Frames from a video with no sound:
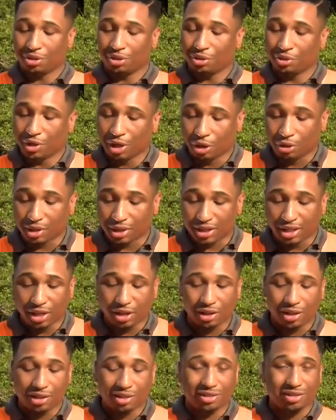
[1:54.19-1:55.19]
you know, that
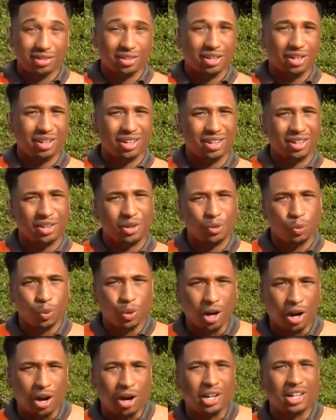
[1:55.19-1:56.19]
they're
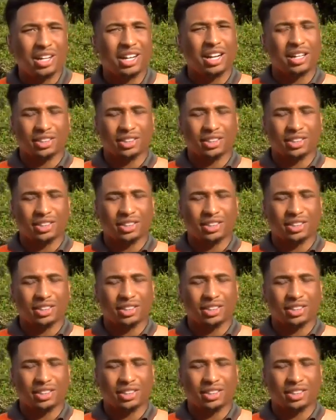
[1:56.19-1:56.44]
are